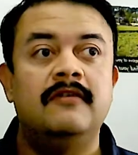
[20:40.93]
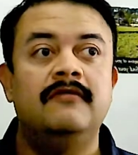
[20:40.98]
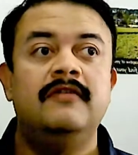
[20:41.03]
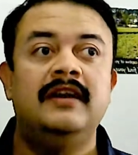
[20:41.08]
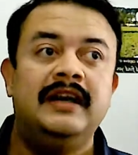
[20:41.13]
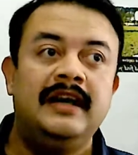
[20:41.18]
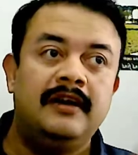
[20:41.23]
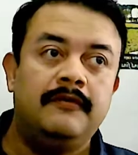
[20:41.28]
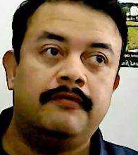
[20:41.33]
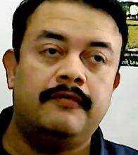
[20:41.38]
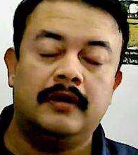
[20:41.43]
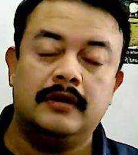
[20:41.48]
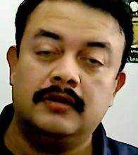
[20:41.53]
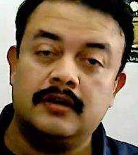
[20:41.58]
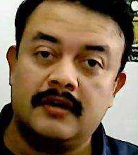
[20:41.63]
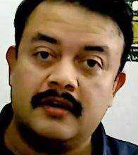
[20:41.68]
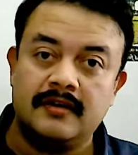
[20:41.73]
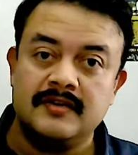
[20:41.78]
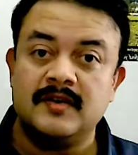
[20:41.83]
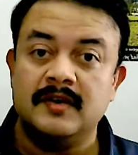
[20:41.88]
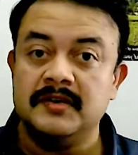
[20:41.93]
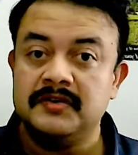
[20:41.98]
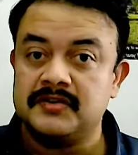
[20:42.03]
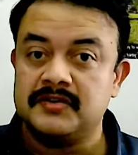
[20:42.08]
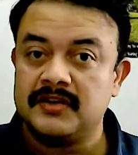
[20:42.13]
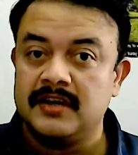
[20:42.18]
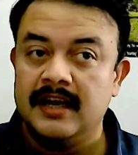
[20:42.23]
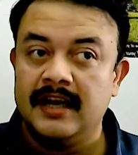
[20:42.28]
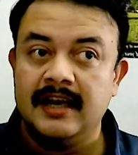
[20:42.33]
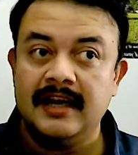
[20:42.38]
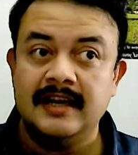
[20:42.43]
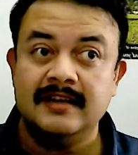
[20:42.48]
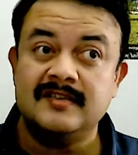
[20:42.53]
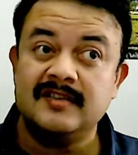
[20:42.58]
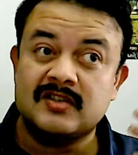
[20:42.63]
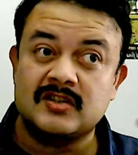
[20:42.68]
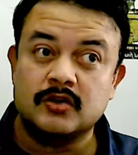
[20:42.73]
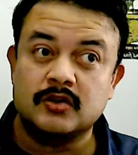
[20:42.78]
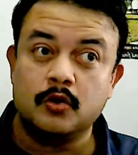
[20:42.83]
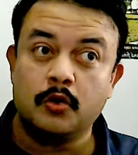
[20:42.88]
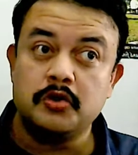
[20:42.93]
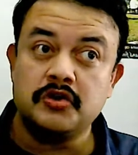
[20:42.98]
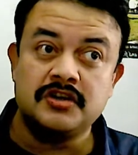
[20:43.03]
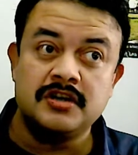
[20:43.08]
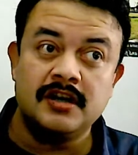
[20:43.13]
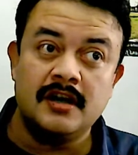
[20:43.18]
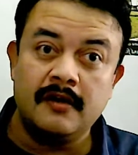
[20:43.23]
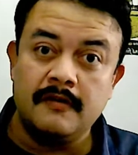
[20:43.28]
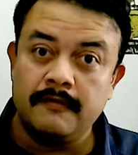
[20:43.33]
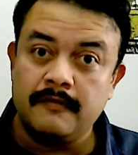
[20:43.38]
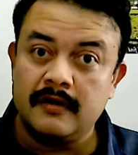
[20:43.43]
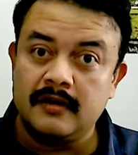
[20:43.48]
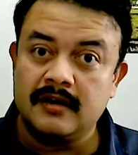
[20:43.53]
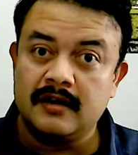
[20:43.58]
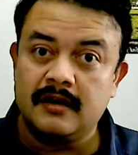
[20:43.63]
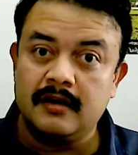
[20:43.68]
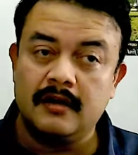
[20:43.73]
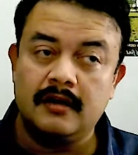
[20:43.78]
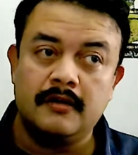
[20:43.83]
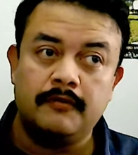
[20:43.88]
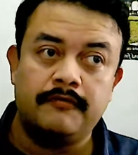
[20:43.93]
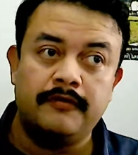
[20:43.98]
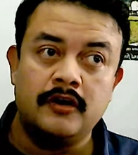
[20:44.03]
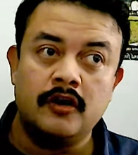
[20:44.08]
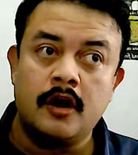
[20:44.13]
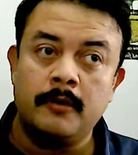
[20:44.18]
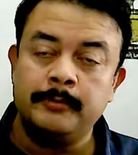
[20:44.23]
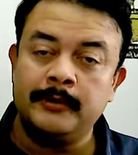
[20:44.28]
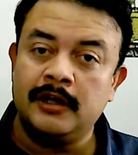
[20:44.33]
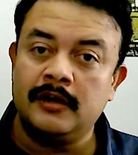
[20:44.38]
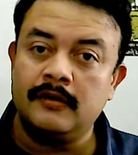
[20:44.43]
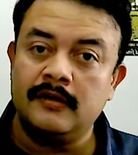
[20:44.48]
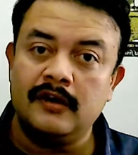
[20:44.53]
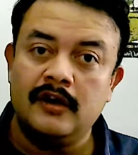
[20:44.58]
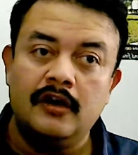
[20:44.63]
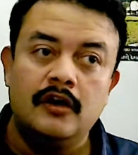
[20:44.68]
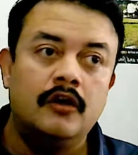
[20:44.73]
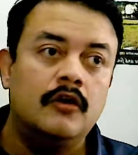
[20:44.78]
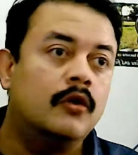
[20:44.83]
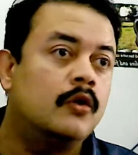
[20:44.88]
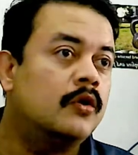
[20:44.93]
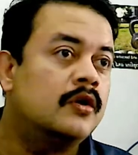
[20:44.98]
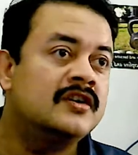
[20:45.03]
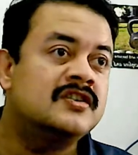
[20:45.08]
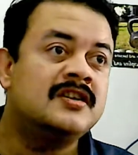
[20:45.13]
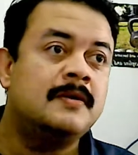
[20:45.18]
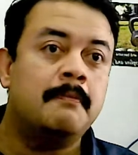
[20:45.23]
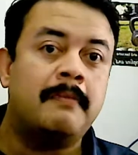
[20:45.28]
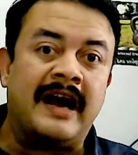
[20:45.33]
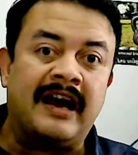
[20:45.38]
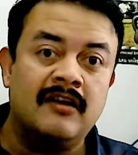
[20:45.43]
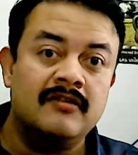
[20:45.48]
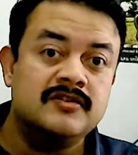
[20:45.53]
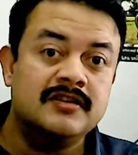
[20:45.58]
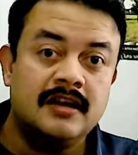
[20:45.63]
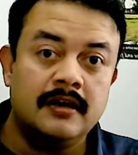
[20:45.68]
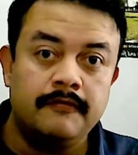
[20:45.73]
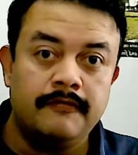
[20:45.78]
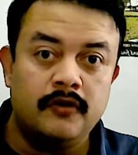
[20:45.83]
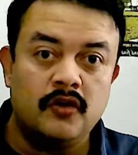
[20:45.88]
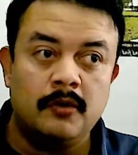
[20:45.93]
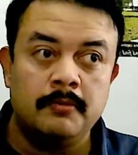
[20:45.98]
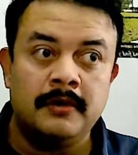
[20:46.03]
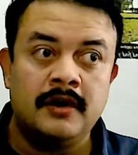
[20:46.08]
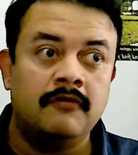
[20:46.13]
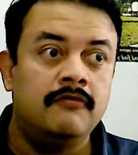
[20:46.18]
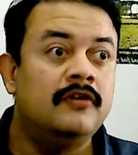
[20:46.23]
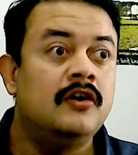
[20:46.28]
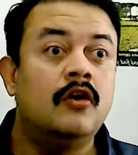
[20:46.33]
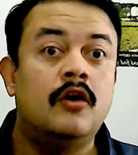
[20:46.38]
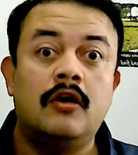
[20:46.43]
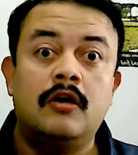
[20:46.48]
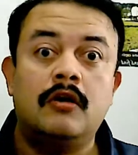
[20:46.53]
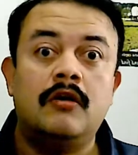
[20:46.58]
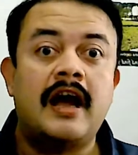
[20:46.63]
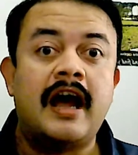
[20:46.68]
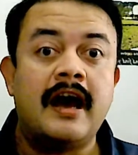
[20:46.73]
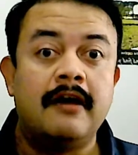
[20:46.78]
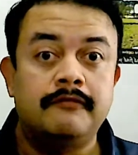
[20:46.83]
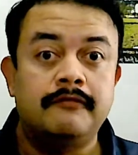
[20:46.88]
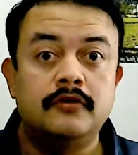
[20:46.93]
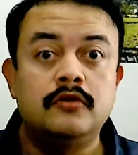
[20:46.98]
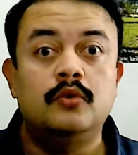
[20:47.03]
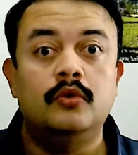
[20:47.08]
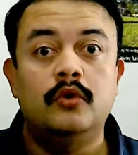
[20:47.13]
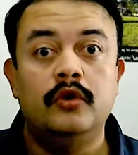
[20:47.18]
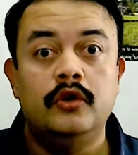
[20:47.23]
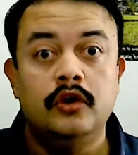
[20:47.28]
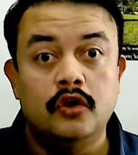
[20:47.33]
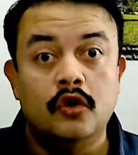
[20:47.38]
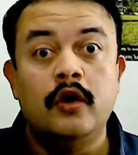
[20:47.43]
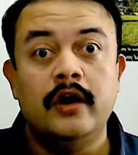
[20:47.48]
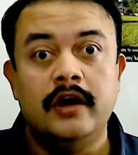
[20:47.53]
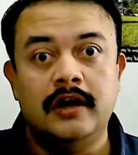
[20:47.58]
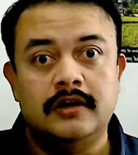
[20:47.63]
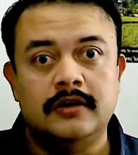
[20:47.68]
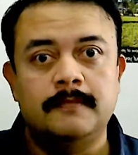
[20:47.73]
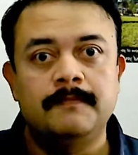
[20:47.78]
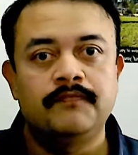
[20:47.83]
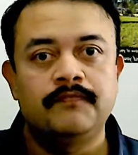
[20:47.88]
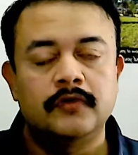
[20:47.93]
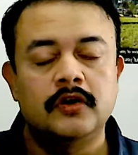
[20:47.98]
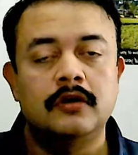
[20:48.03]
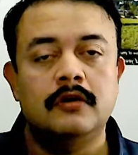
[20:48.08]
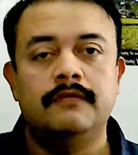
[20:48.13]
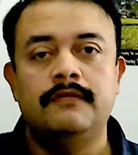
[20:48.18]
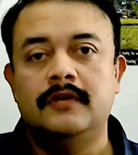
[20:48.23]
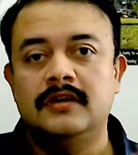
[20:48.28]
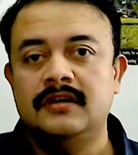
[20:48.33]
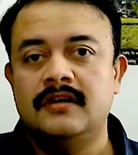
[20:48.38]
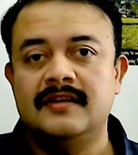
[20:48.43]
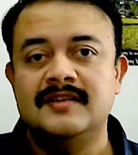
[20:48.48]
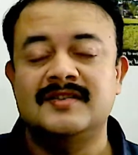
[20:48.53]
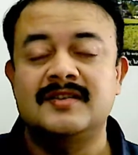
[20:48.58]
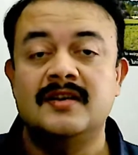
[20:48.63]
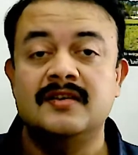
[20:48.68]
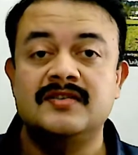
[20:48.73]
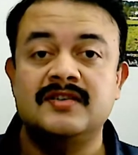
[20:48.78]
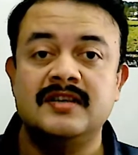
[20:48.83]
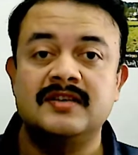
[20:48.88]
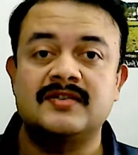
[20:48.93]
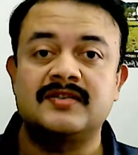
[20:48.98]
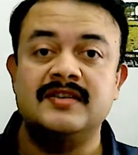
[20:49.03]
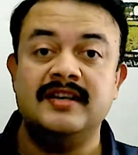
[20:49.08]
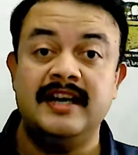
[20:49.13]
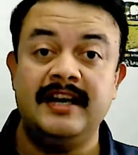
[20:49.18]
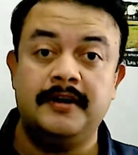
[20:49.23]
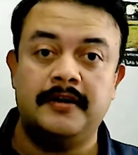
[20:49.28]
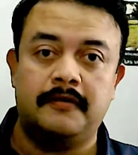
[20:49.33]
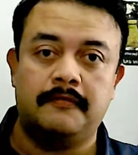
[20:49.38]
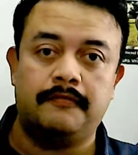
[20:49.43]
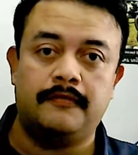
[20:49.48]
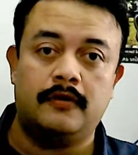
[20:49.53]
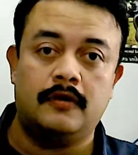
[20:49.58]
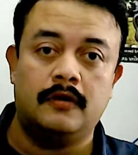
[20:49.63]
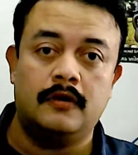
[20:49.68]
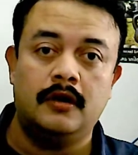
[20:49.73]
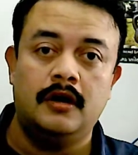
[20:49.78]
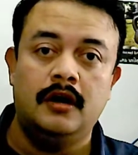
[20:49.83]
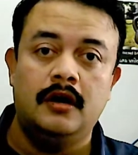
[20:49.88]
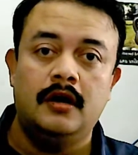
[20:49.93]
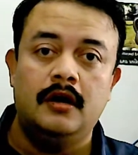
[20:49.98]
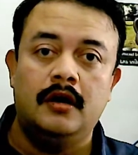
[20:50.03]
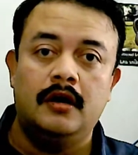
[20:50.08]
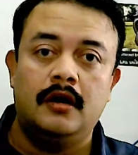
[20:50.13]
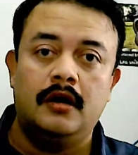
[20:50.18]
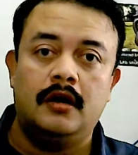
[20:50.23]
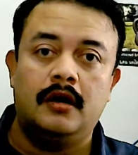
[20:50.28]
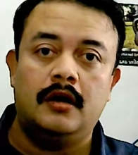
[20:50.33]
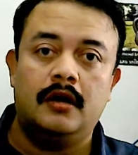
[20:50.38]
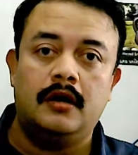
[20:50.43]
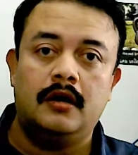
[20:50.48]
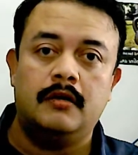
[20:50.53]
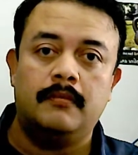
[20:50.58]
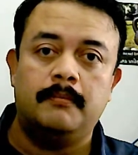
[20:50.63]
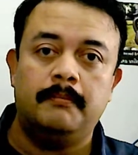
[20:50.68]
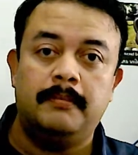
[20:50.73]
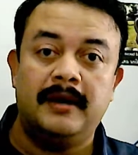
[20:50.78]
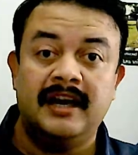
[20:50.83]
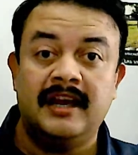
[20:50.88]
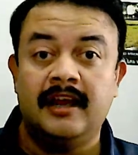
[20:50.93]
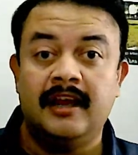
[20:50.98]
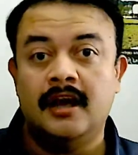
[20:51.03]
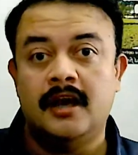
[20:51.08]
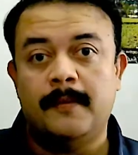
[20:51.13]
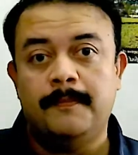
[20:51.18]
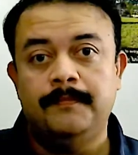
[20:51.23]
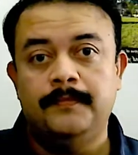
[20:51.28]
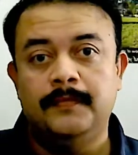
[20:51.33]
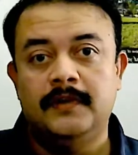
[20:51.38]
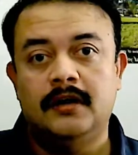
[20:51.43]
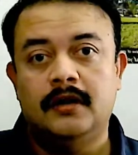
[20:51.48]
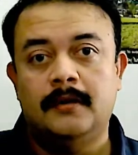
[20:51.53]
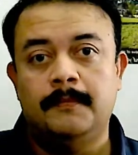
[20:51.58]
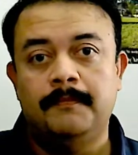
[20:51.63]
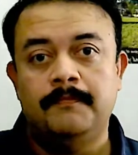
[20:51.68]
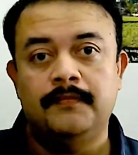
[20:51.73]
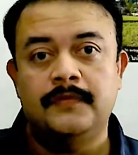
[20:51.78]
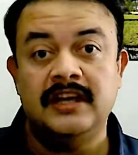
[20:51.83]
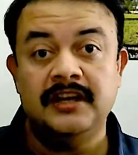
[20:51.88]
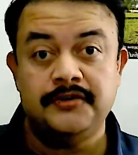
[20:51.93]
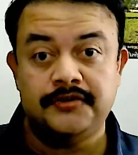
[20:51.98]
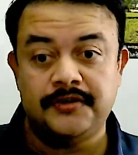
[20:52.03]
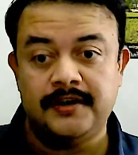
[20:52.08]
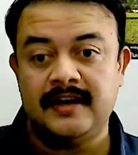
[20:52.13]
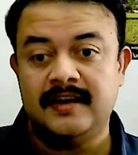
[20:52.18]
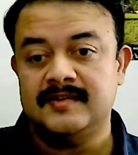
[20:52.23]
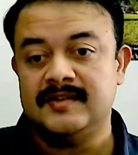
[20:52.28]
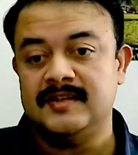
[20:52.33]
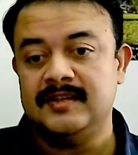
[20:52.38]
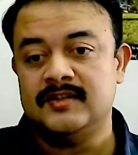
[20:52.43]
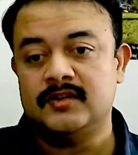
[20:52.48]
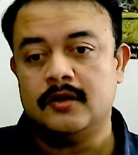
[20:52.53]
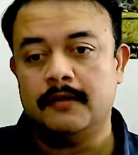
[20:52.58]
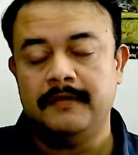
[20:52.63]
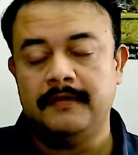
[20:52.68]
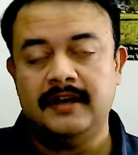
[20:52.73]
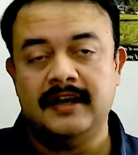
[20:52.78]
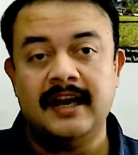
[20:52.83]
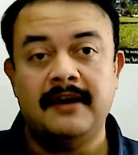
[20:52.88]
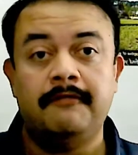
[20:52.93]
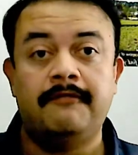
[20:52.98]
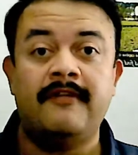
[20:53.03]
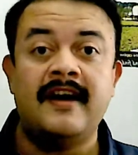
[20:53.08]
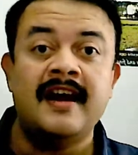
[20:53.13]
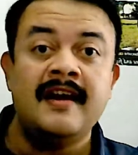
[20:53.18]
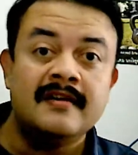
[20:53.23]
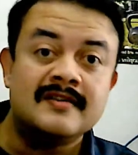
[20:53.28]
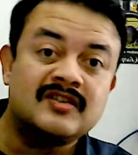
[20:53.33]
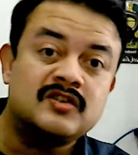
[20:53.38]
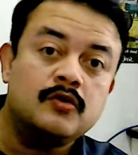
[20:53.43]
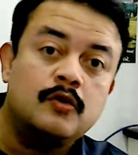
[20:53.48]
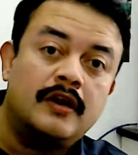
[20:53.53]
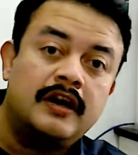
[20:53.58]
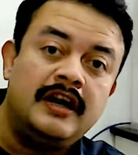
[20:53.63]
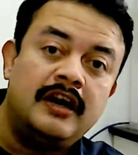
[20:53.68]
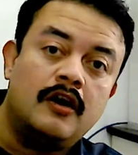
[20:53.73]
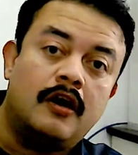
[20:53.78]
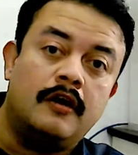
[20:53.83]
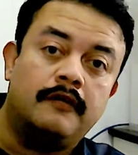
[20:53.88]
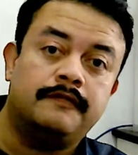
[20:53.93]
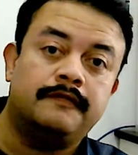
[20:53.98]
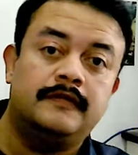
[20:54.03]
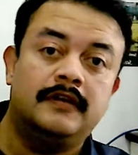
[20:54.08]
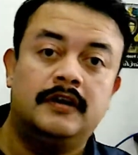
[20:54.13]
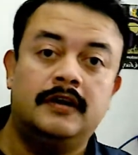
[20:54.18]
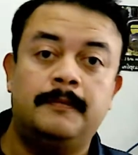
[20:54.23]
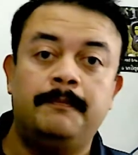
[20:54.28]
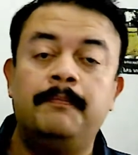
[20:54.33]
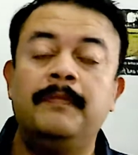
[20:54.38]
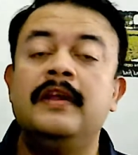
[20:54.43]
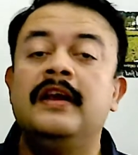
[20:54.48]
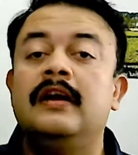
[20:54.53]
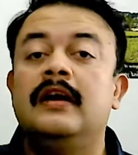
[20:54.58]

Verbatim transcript: We need further research. Is it social uh, phenomenon or is it biological phenomenon? We all have to know it. You know, further research is needed for uh, bringing up the intricacies of it. And final story of the,